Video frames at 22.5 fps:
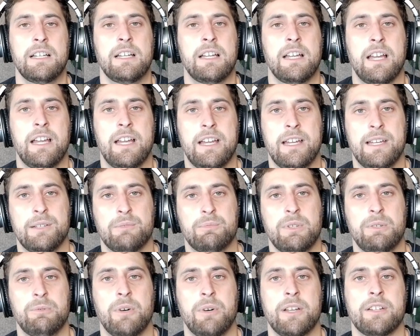And
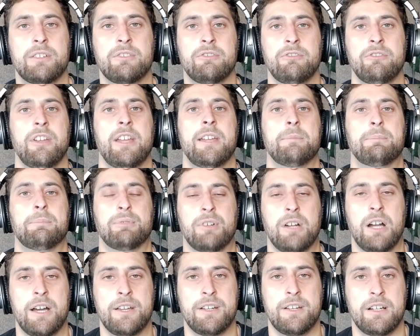we want to create
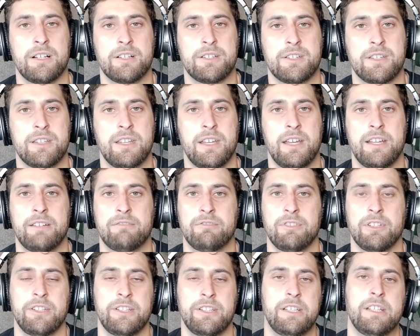products that
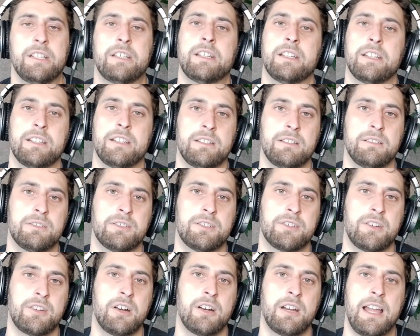really can
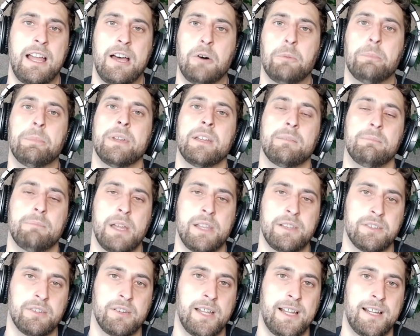start helping
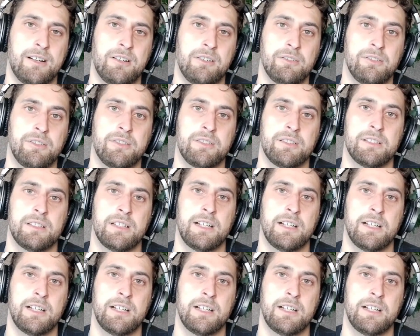mental health